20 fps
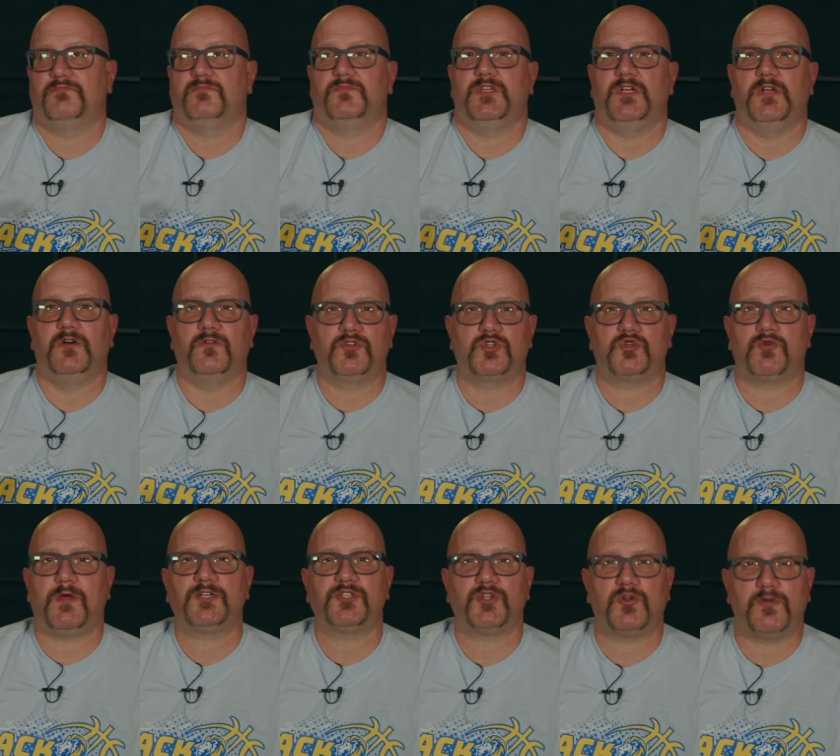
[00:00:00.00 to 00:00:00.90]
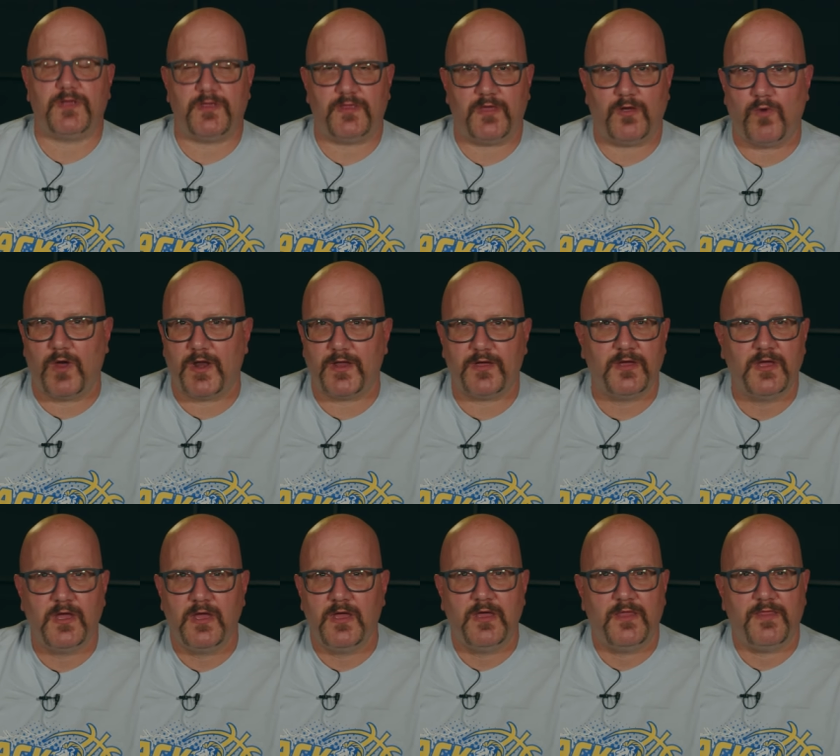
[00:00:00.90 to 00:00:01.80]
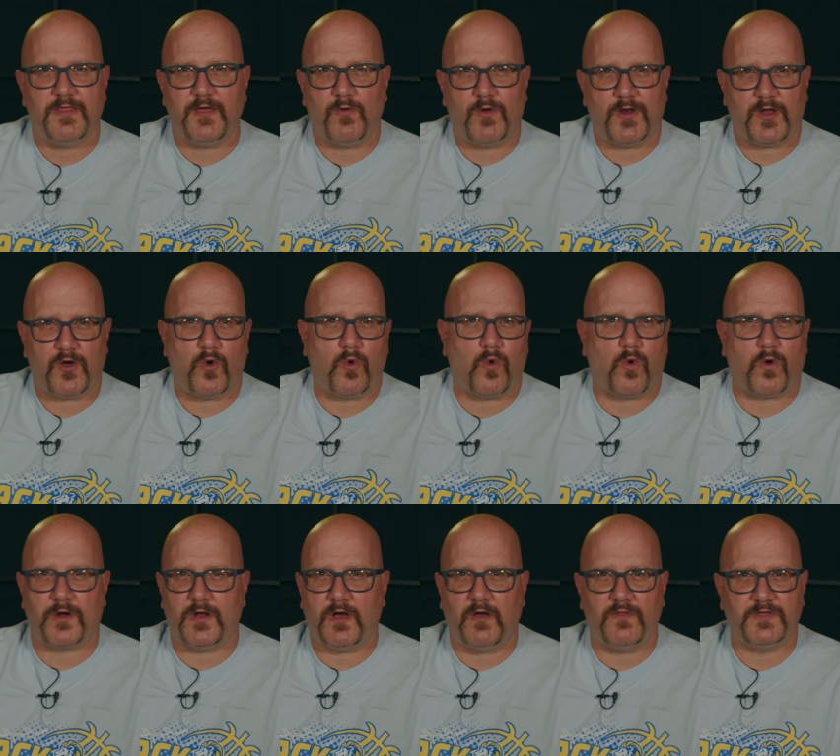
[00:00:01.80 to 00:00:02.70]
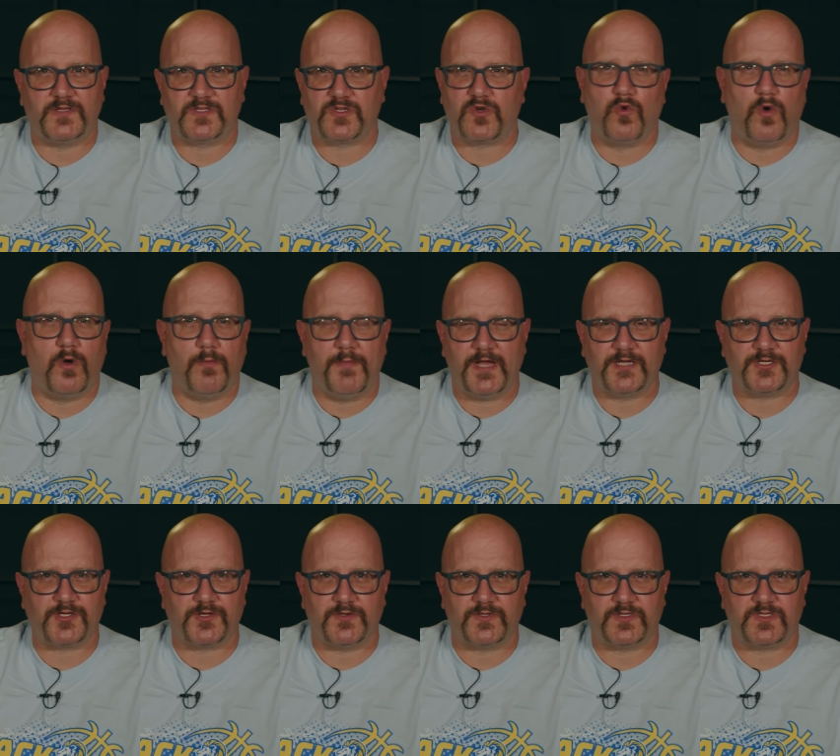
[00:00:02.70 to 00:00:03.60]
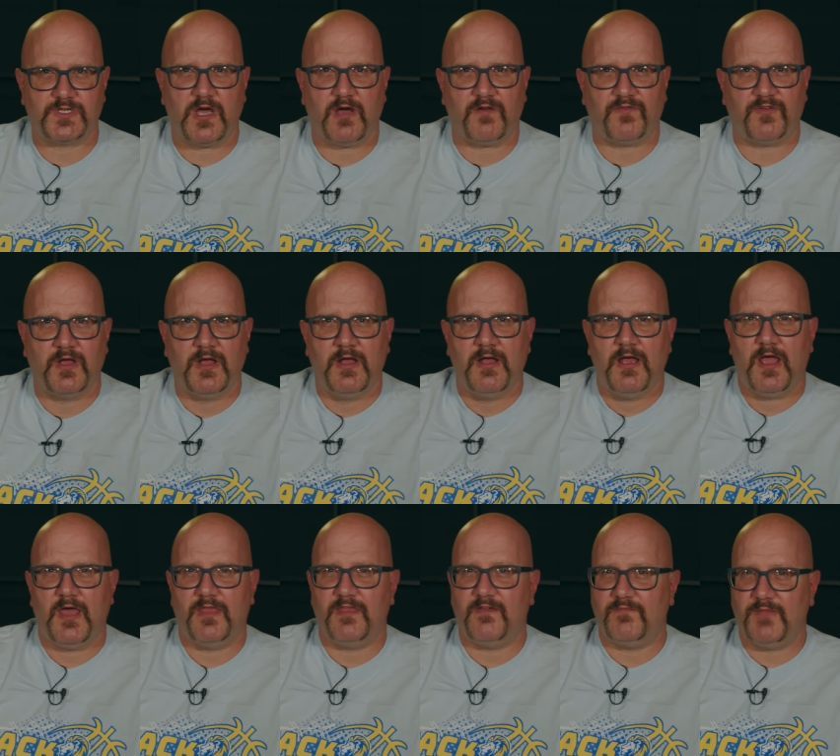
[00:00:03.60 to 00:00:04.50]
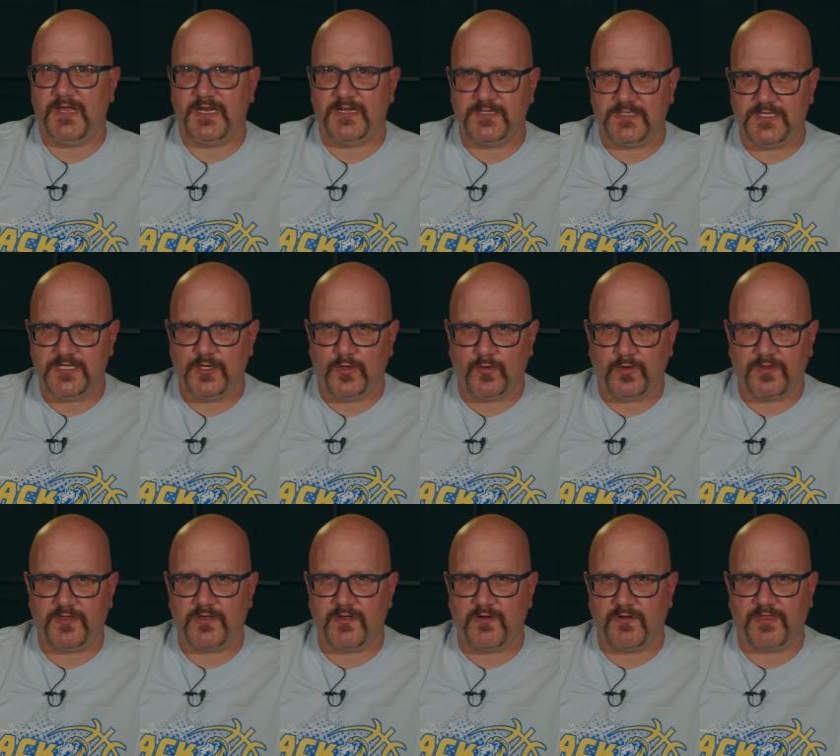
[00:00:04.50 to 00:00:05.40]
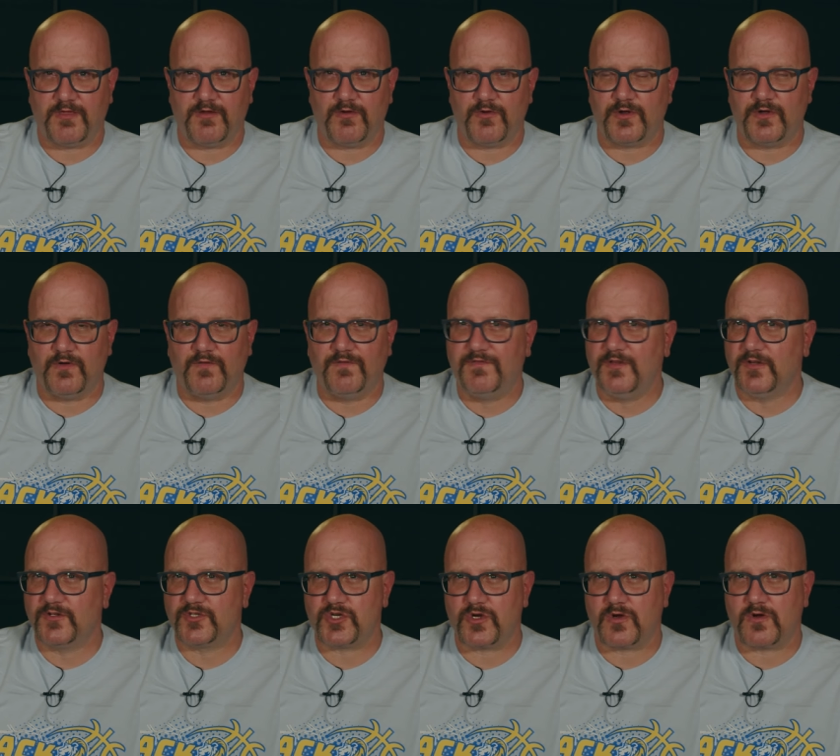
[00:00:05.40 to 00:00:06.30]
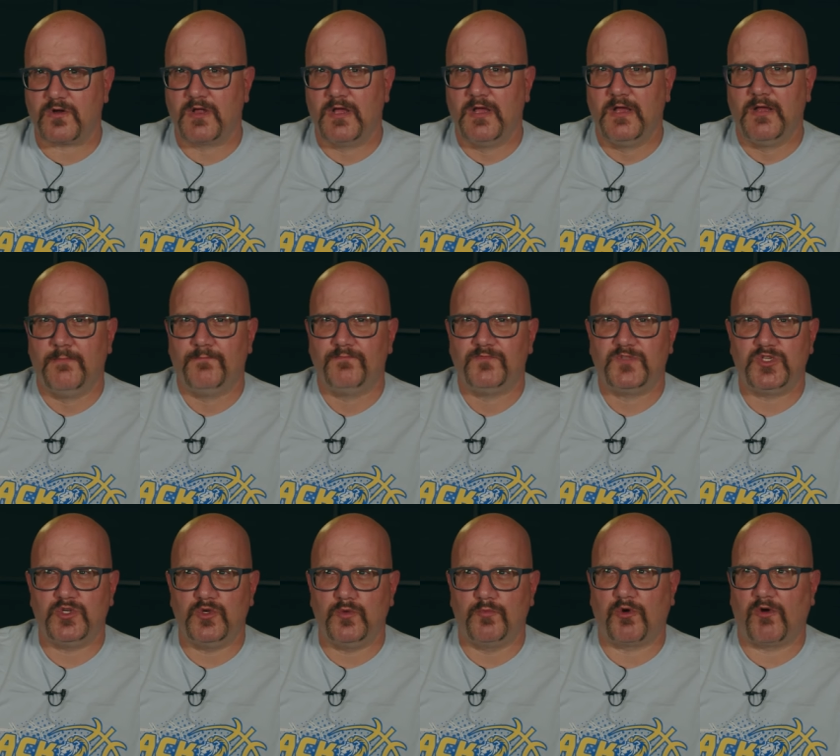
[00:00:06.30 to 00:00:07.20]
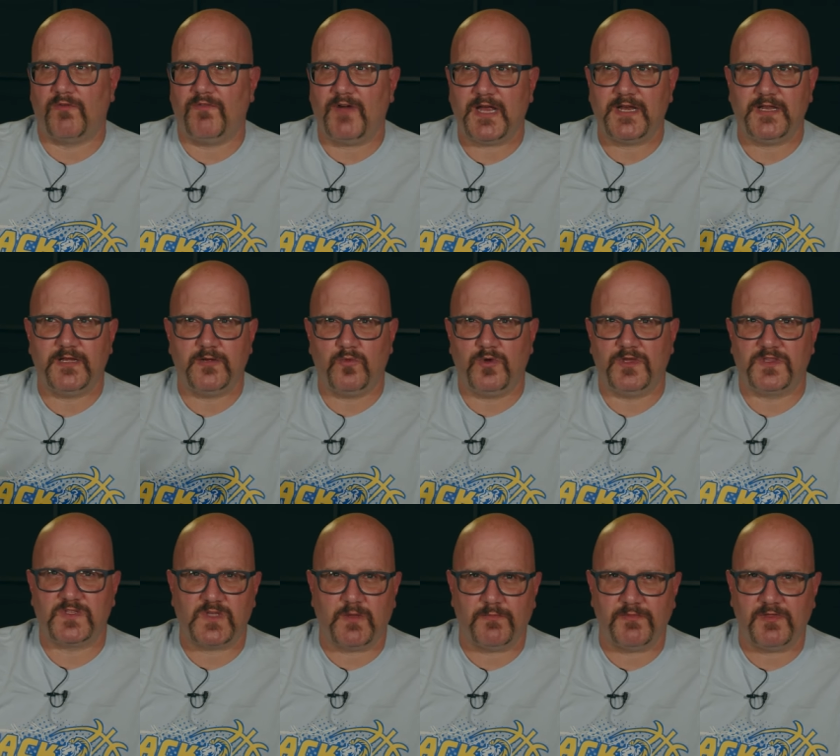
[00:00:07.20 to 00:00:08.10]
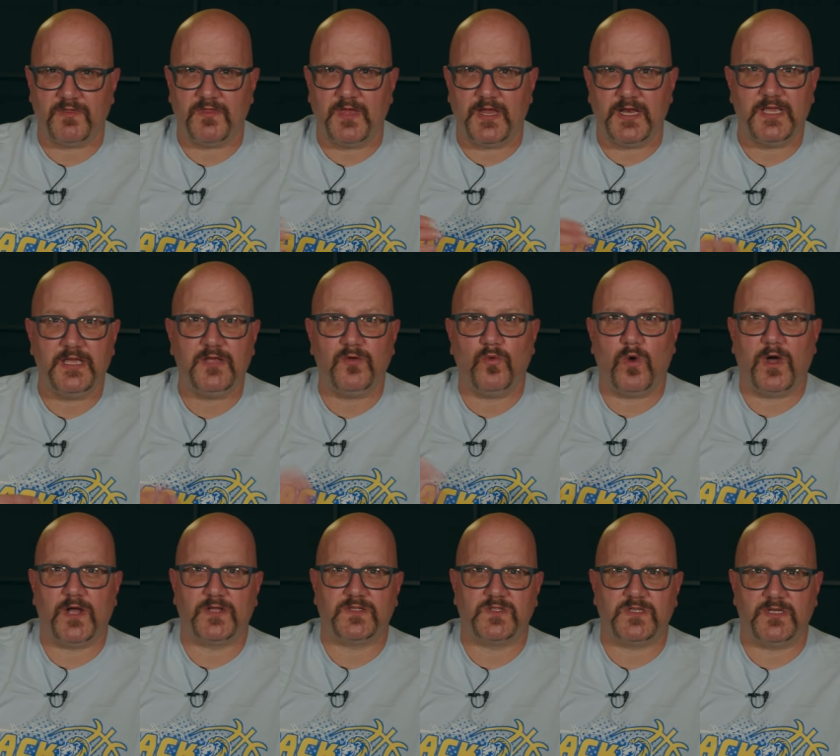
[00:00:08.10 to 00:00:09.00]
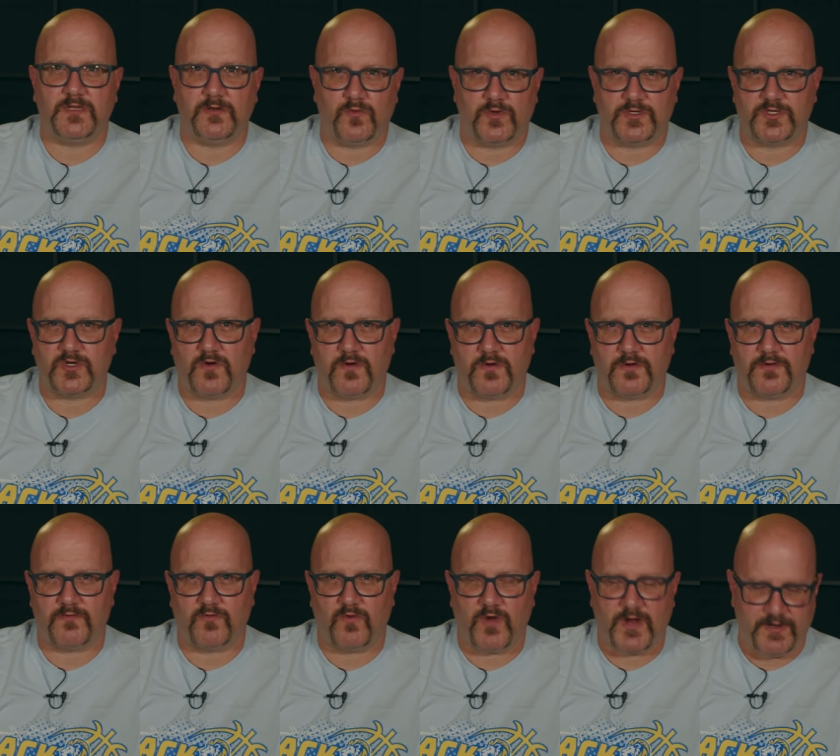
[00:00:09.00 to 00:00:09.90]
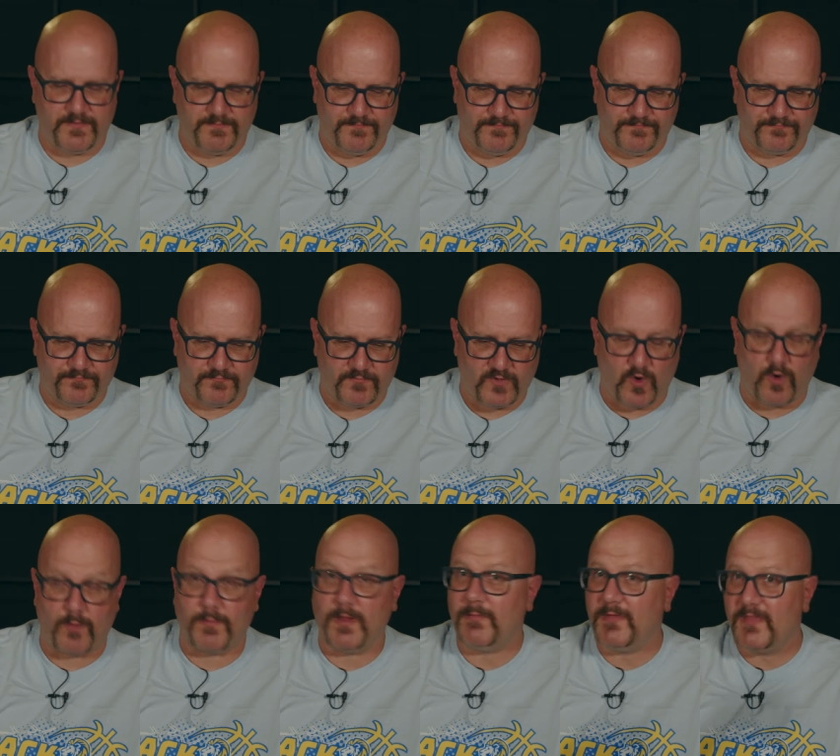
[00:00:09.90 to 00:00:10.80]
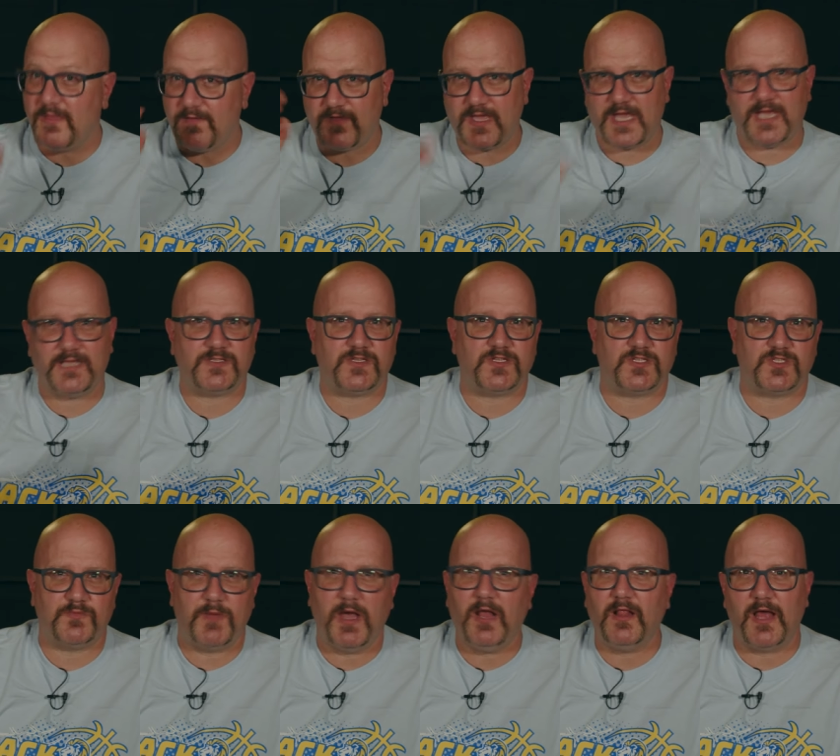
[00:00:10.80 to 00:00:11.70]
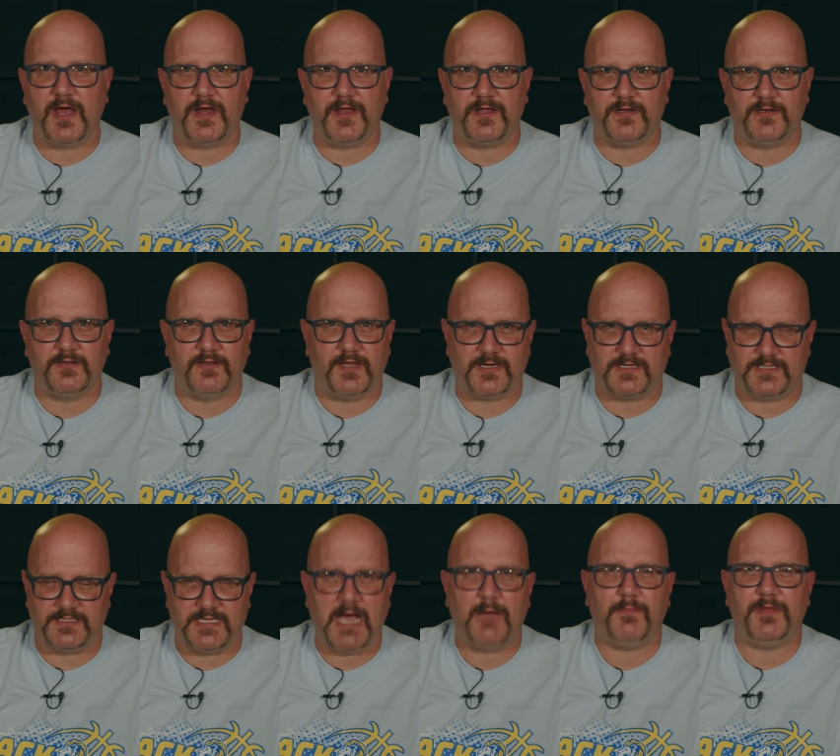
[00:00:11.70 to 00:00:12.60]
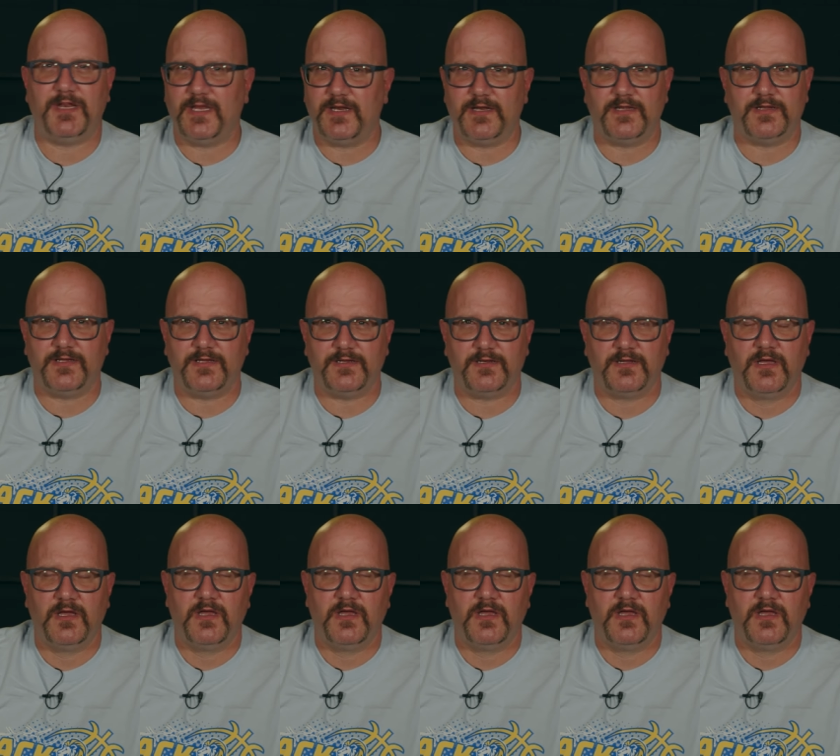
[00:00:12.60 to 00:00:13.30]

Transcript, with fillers: you know, treasury. They want to they want to hoard all this cool magical stuff. And they've made a deal with the ethereal filcher to provide it with something that it wants in return, right? Or maybe they've cast a spell on it and like dominated it.